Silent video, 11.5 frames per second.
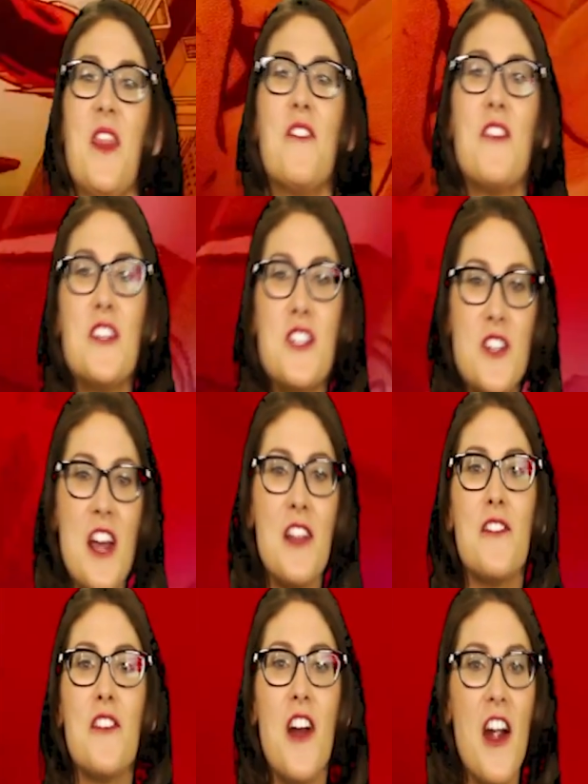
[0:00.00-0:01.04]
The first
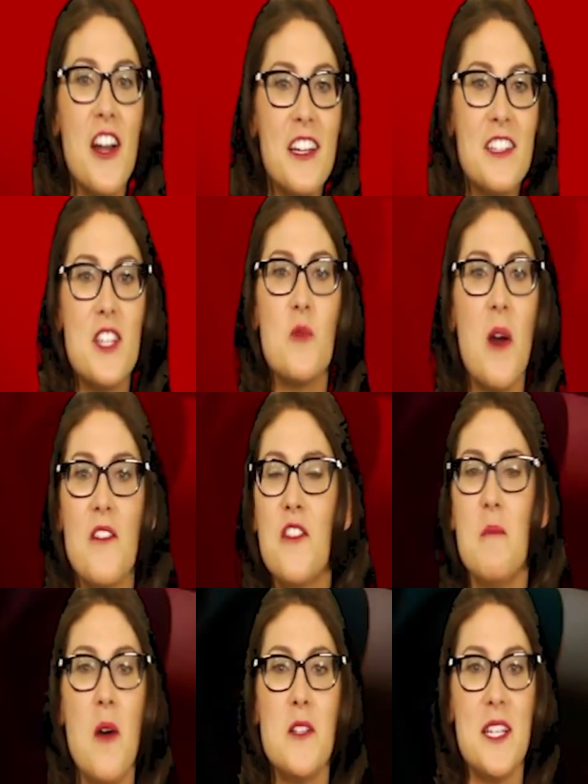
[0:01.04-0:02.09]
trailer for Guardians is one of
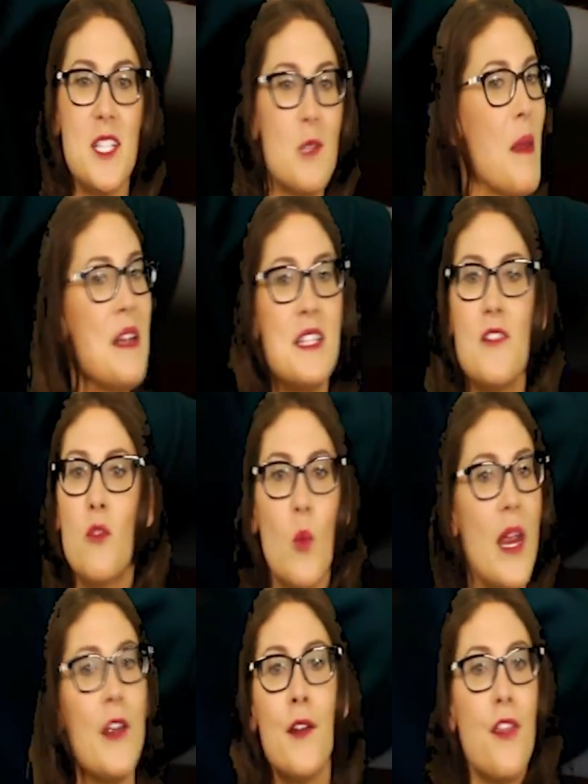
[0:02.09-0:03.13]
the most expensive,
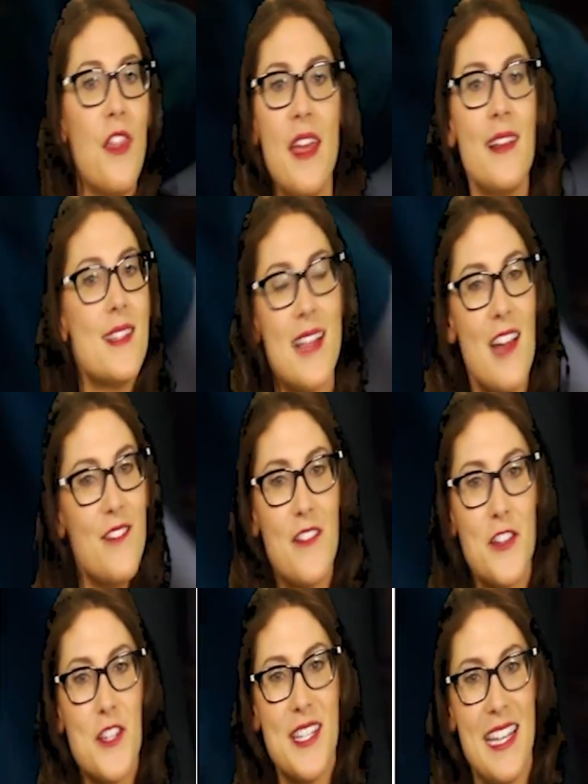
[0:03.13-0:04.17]
weird things I've
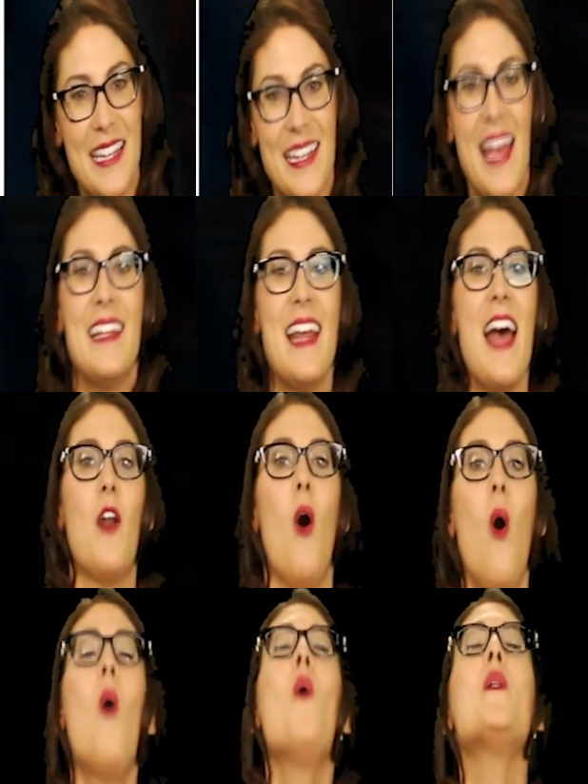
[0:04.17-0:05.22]
ever seen, and yet,
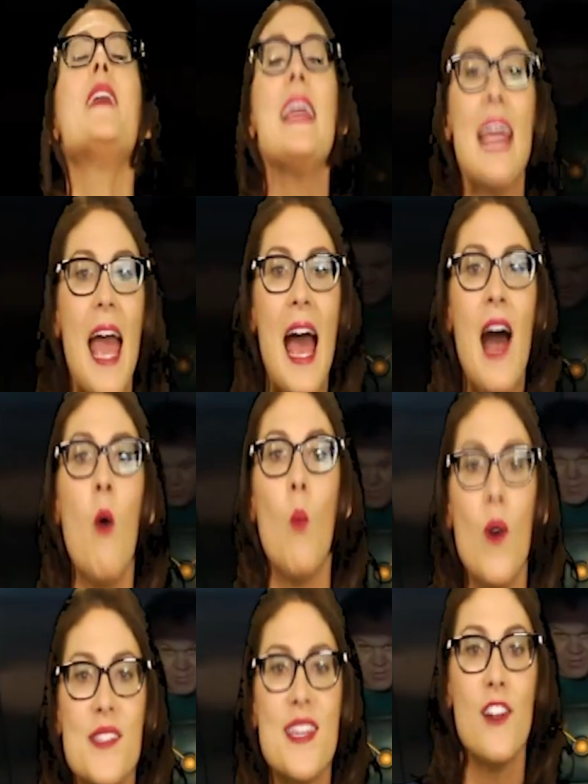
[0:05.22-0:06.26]
holy cow,
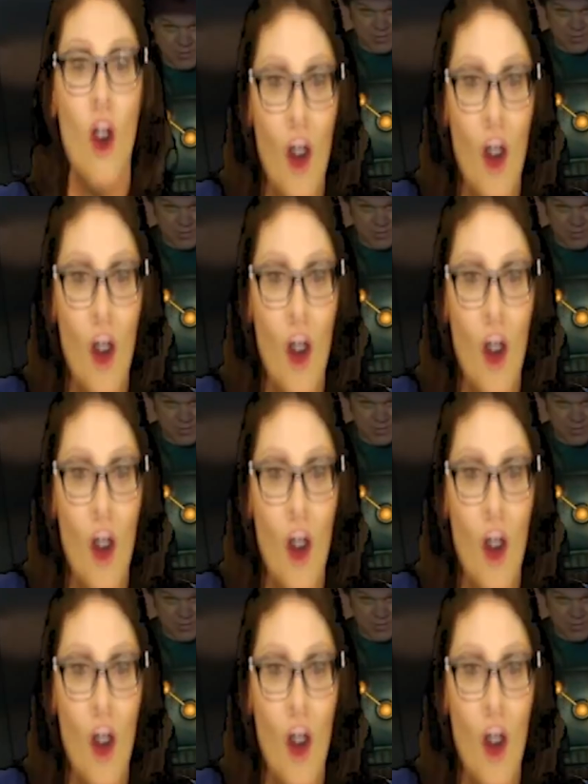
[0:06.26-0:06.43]
was it